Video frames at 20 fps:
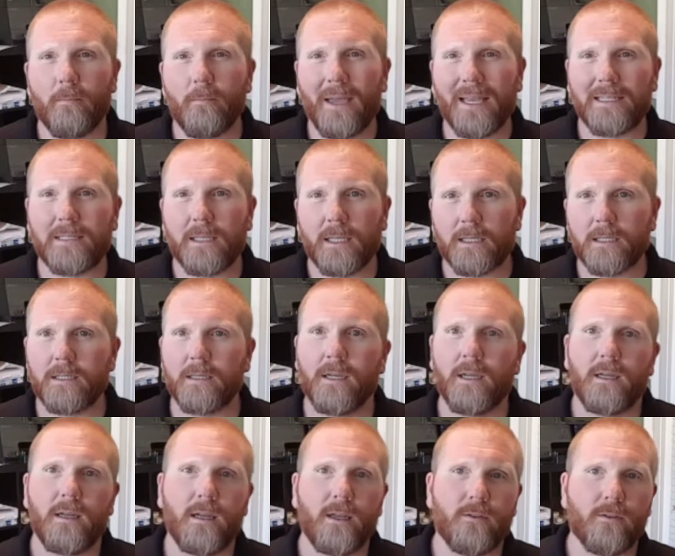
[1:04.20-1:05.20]
basics.
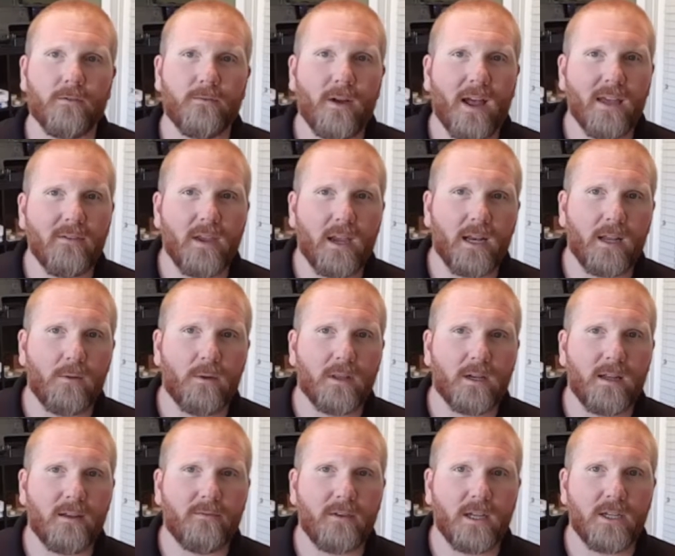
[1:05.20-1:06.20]
Either 580 with an
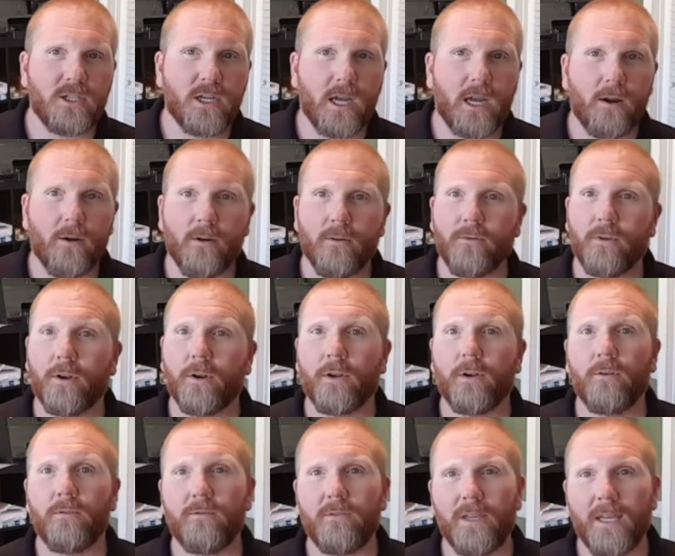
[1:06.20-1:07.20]
FHA, or if you're going to
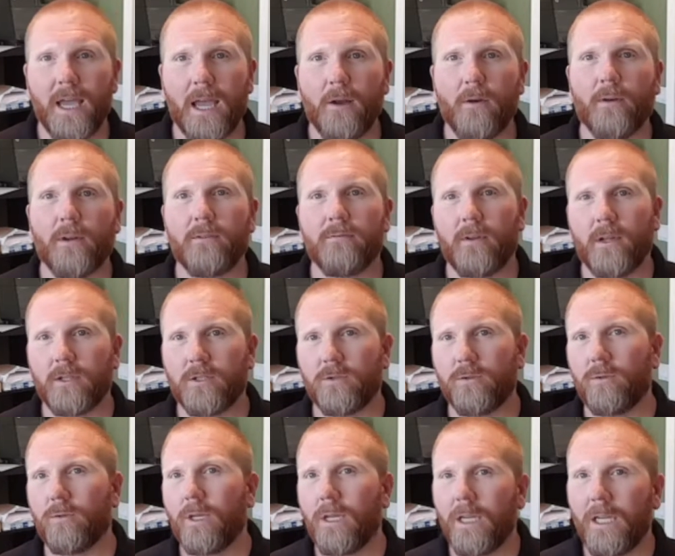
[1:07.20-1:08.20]
go VA or
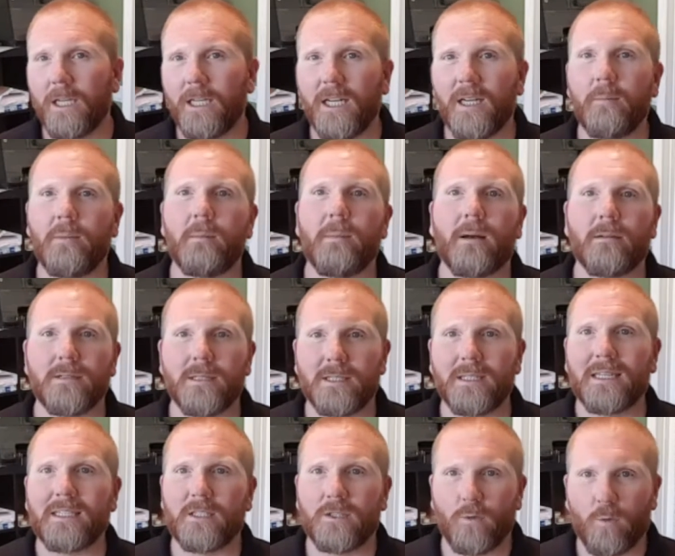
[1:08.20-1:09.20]
conventional, you need to be about
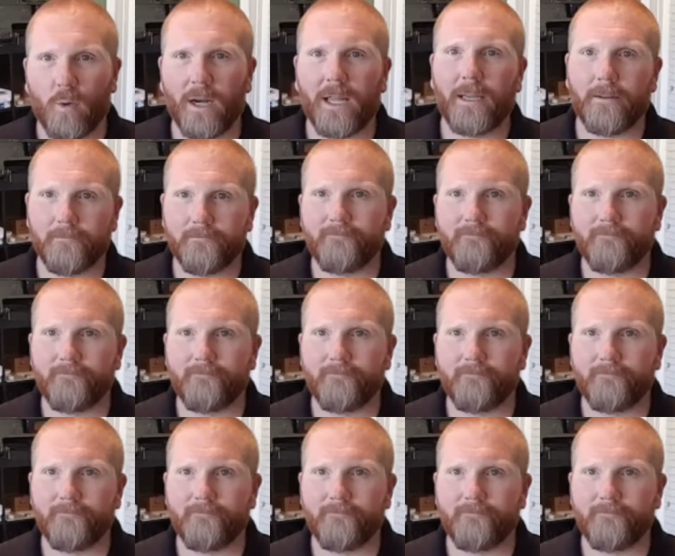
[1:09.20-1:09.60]
620.